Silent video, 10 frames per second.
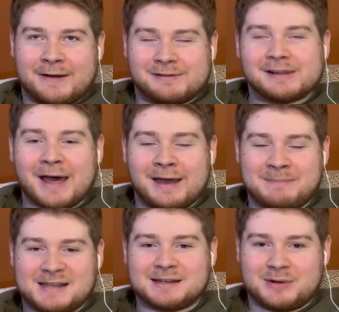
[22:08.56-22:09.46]
Clay
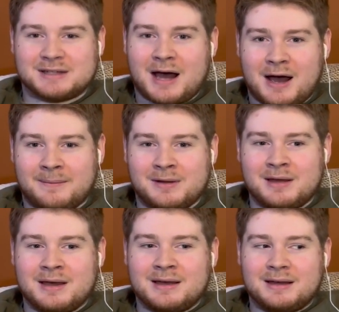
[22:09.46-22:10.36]
messing with Tom
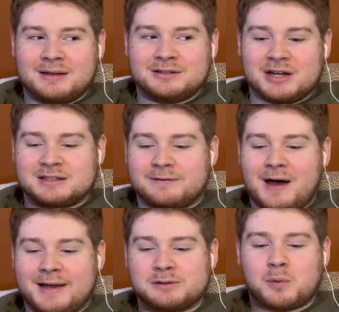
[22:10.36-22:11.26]

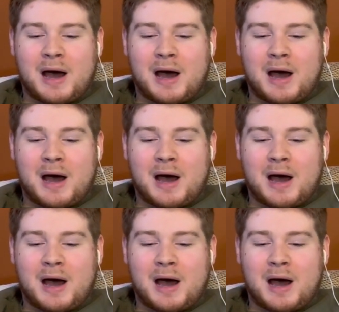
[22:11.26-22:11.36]
justifies